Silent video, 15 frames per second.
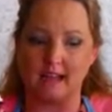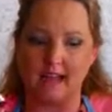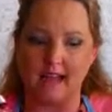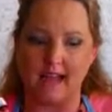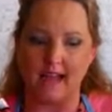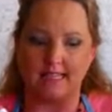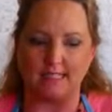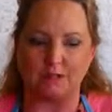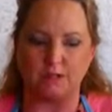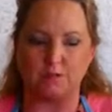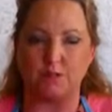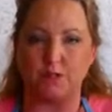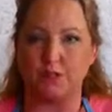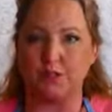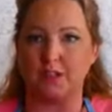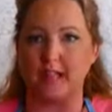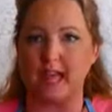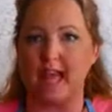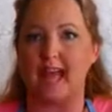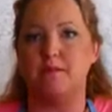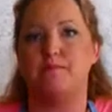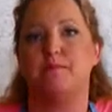It has myrtle
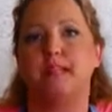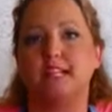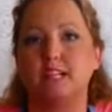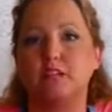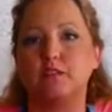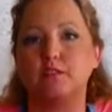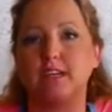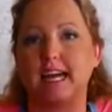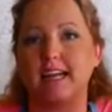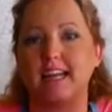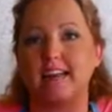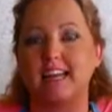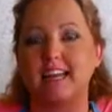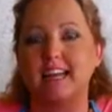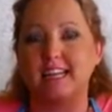and melaleuca.